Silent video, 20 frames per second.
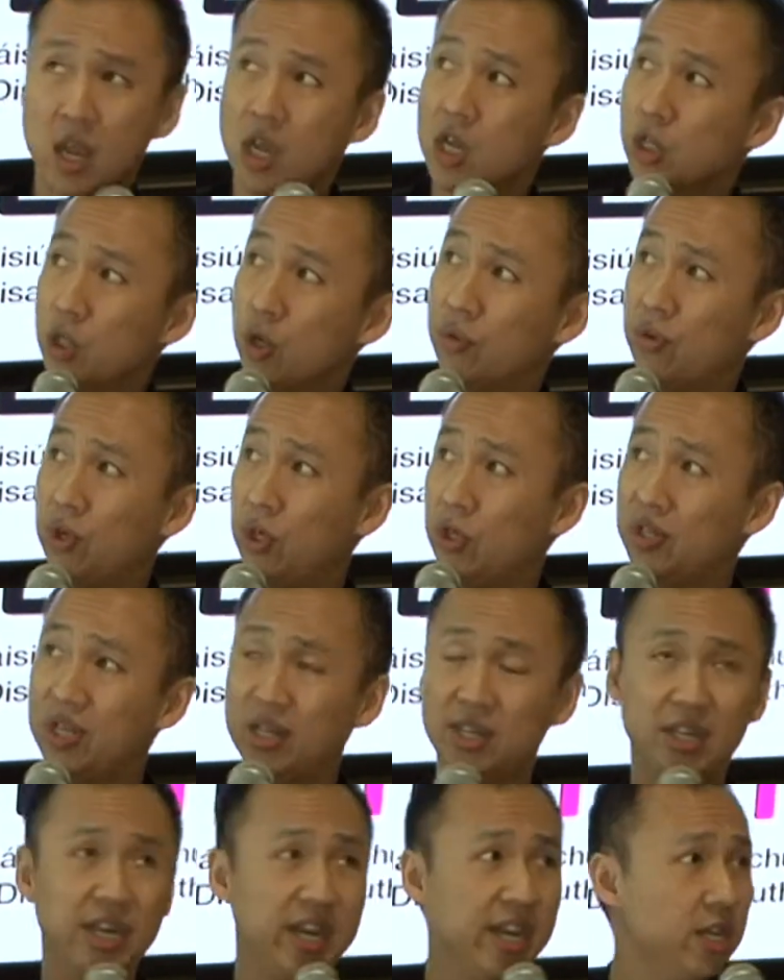So if you look at
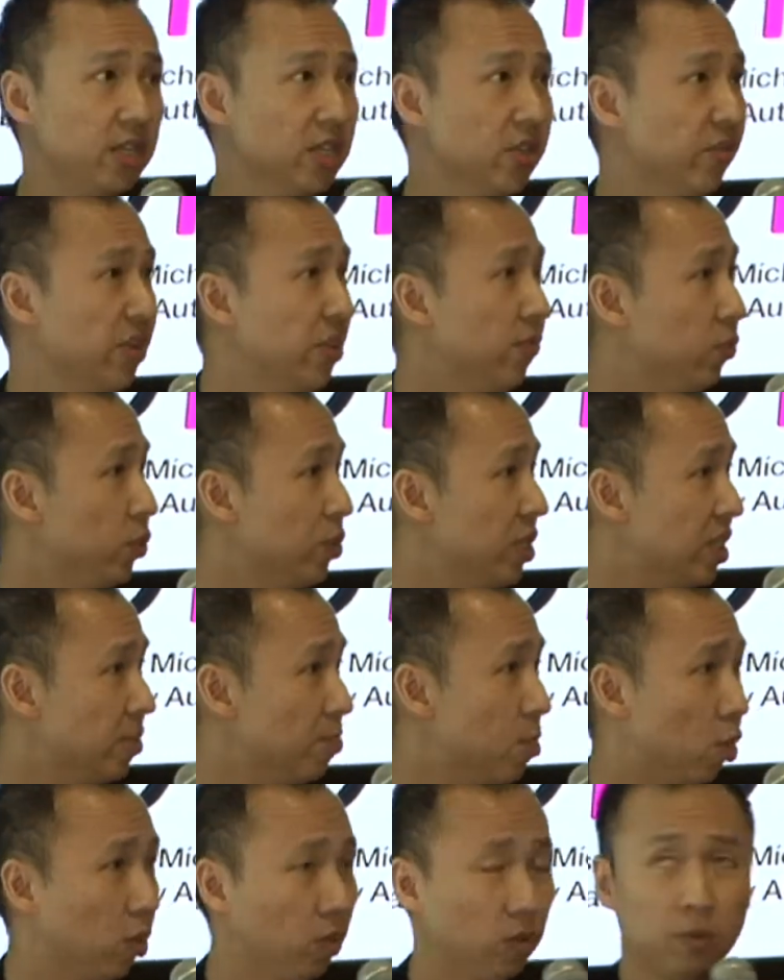the layers of influence
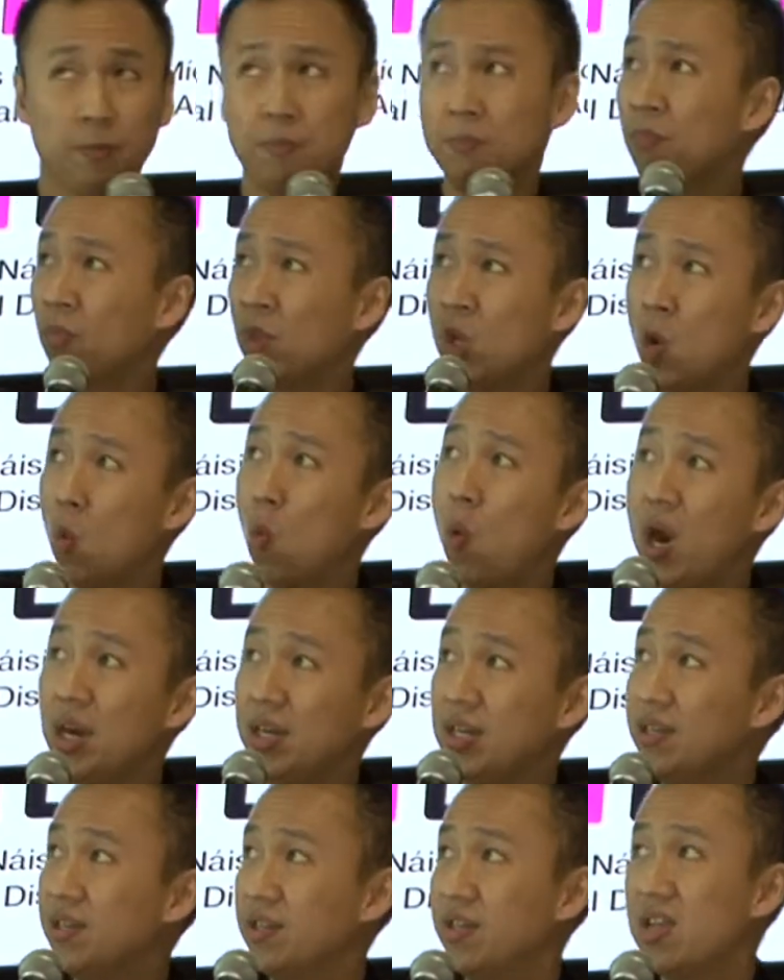model, why
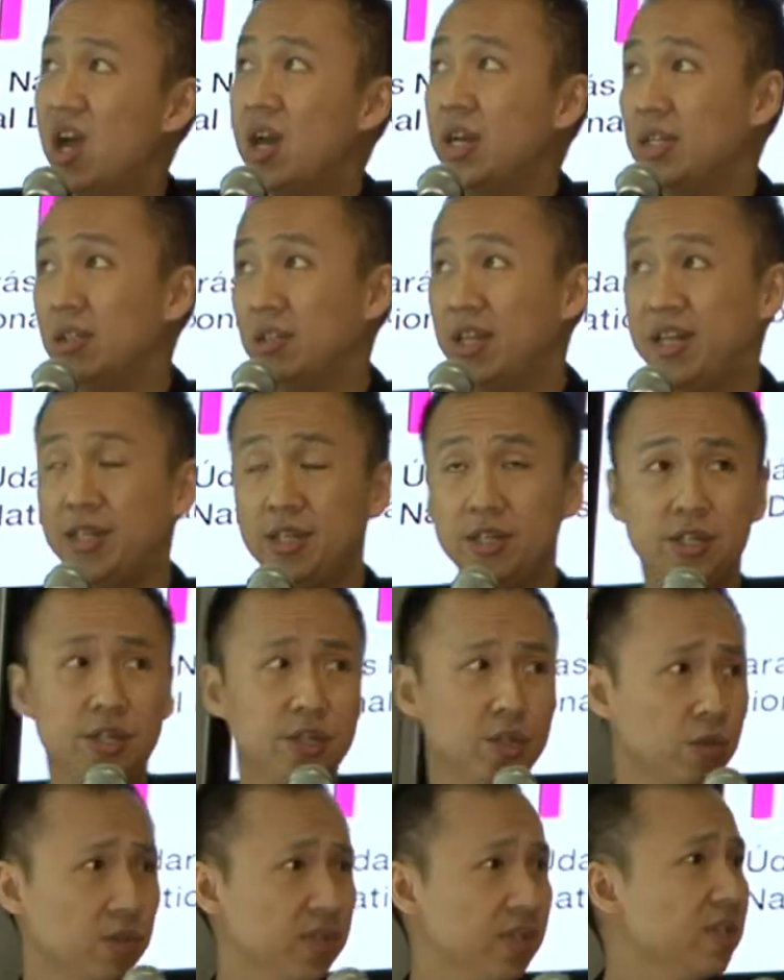do societal
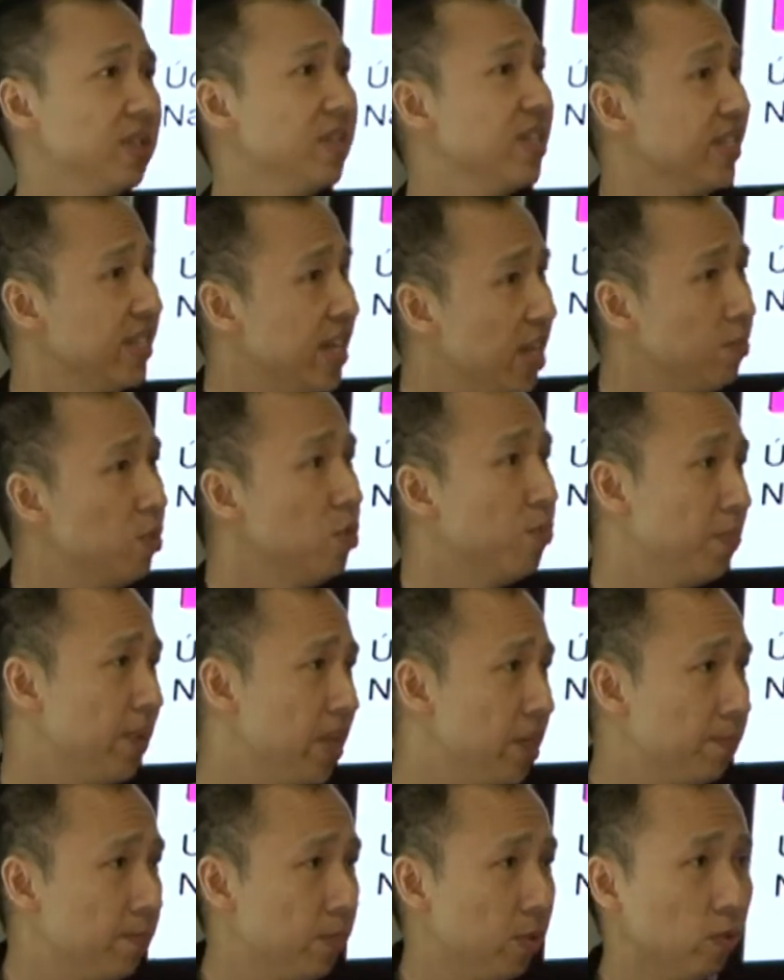attitudes, disabled
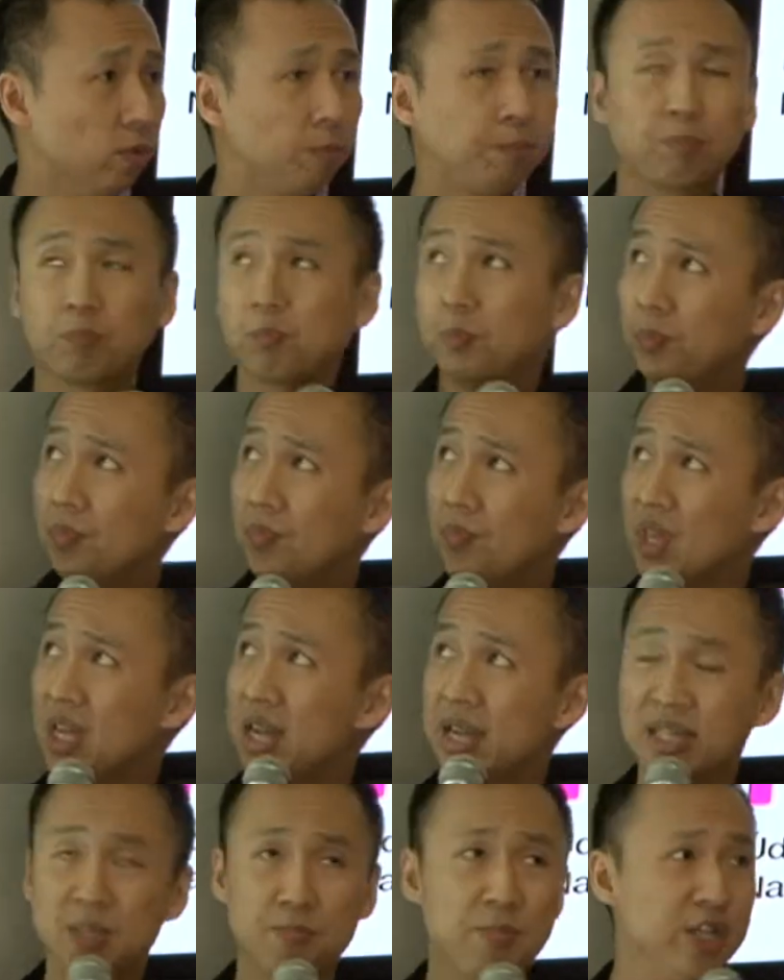people,
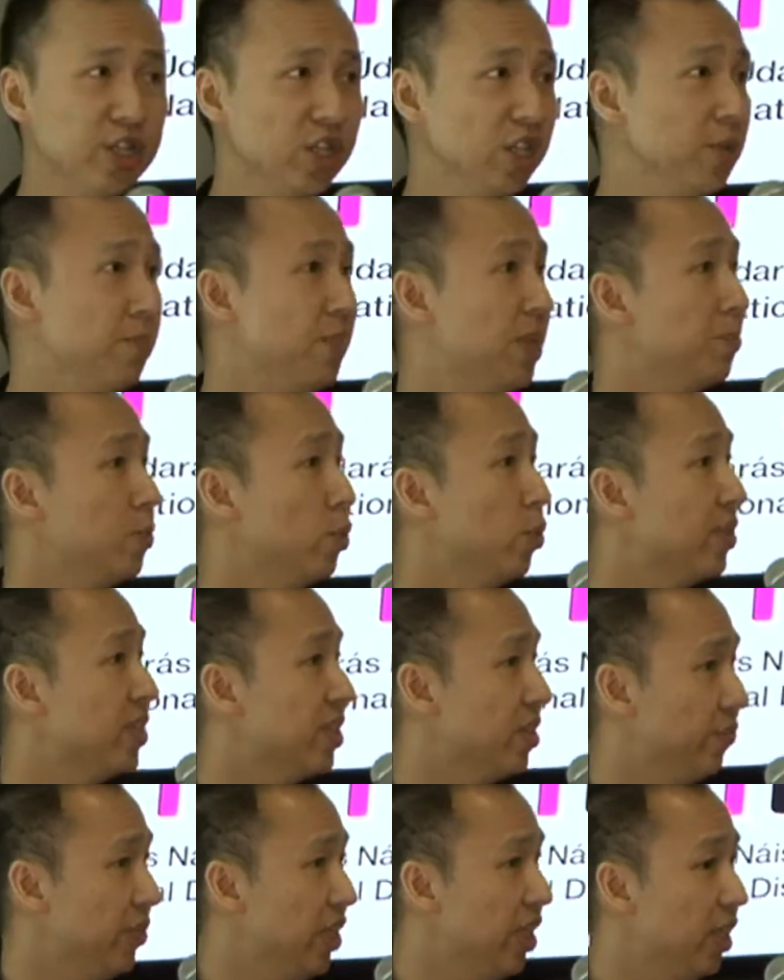especially people with
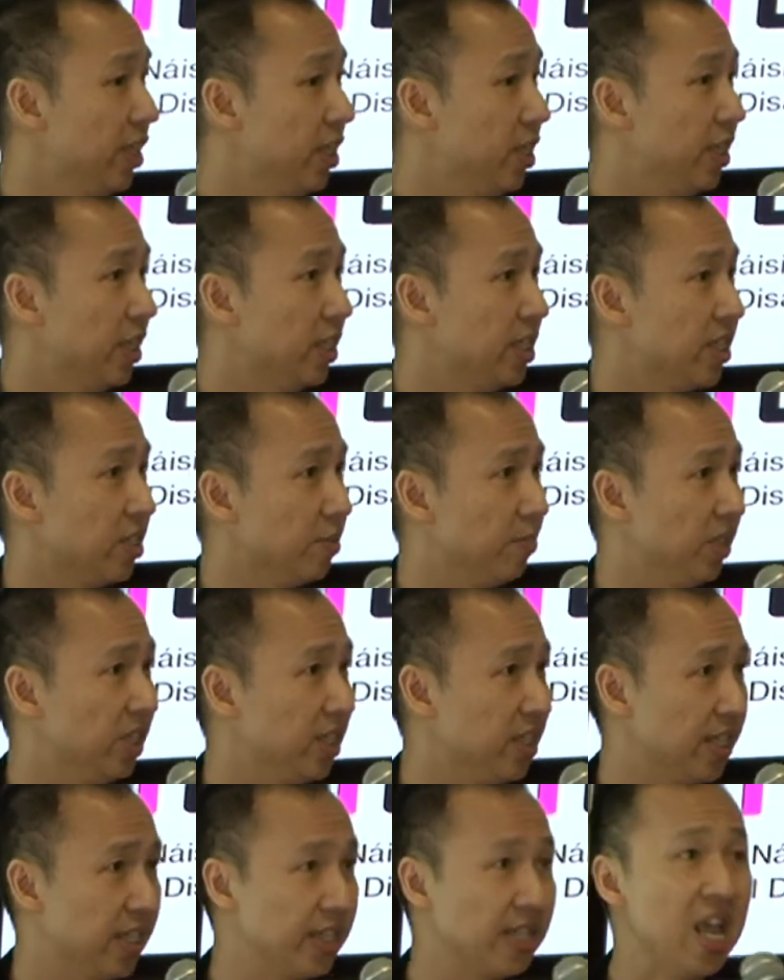severe learning
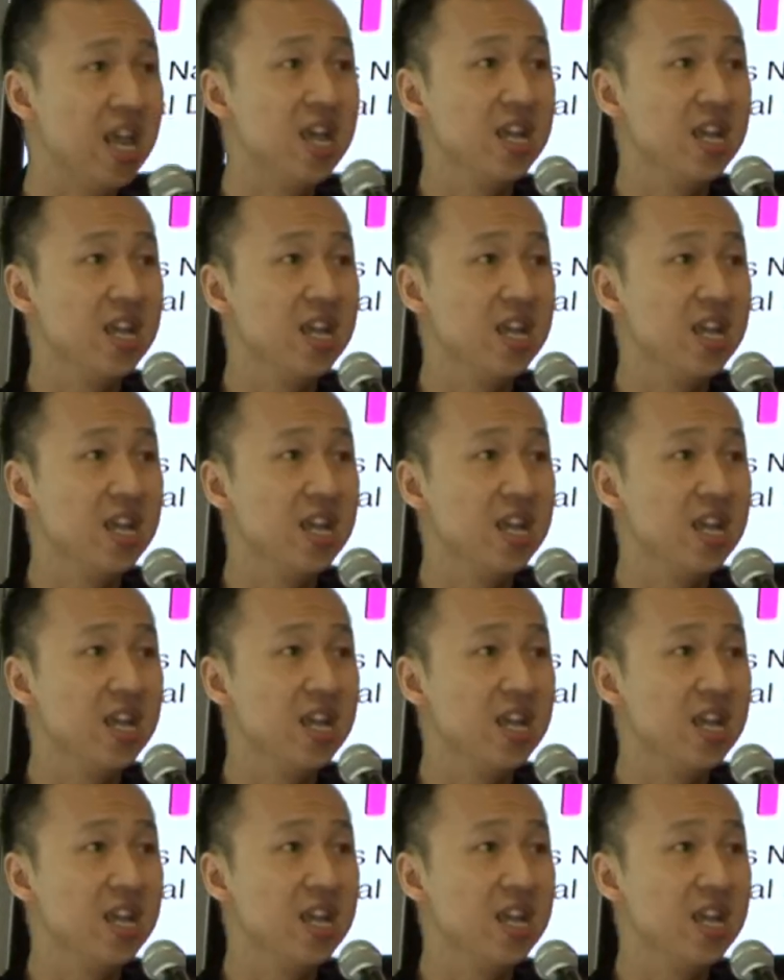disabilities,